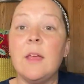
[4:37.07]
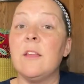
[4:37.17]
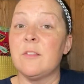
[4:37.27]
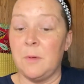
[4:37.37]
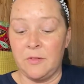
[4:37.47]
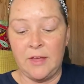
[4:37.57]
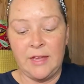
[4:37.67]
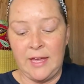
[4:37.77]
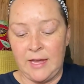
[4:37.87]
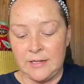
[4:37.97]
It smells like
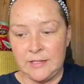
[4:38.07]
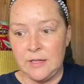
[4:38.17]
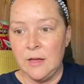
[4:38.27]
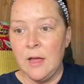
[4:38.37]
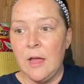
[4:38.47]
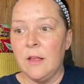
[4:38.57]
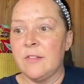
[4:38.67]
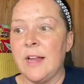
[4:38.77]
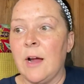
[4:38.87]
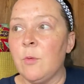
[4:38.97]
candy.
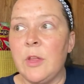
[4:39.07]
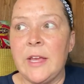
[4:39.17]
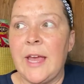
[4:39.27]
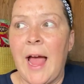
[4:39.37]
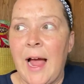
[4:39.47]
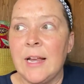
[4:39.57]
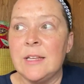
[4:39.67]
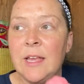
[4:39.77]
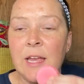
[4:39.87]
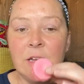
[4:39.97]
It's not really
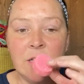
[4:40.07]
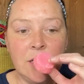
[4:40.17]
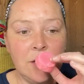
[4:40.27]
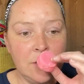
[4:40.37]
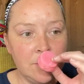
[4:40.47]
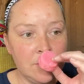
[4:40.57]
cotton candy.